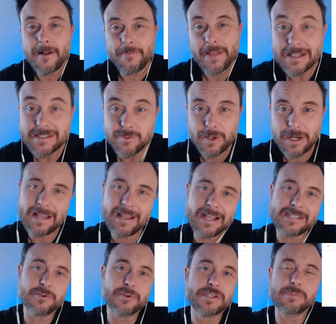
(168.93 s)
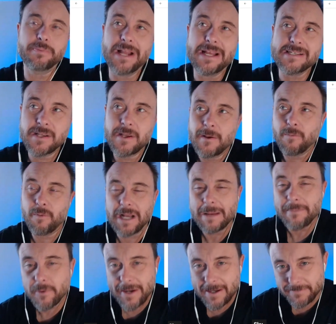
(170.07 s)
And that's what I like to express when
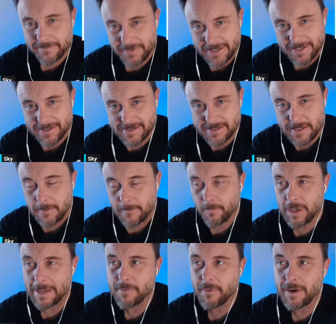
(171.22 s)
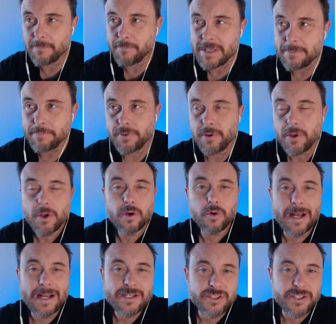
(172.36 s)
I'm around vegans, when I'm around people
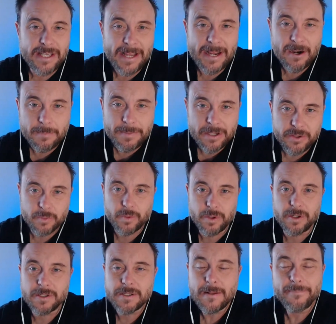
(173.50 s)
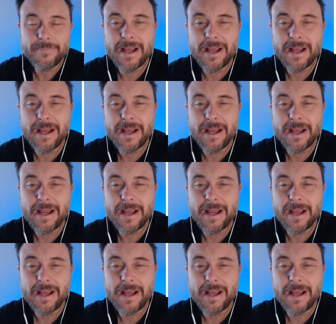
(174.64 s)
who actually care about the world.